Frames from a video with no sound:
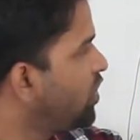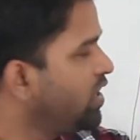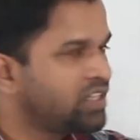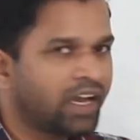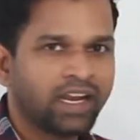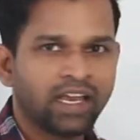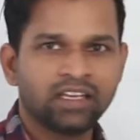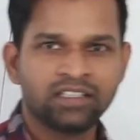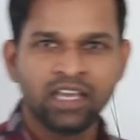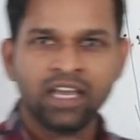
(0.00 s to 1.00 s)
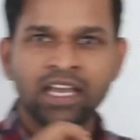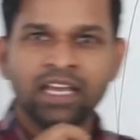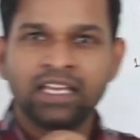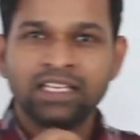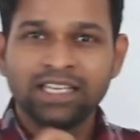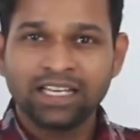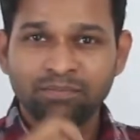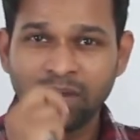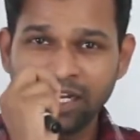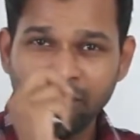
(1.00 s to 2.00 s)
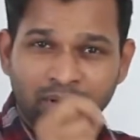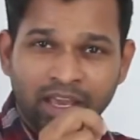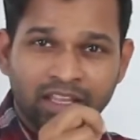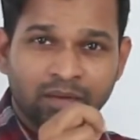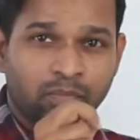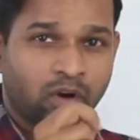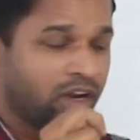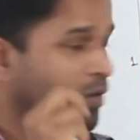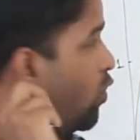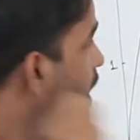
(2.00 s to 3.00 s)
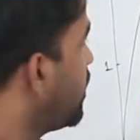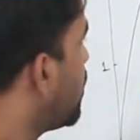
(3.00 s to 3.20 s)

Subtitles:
3 sine x, just multiply the point y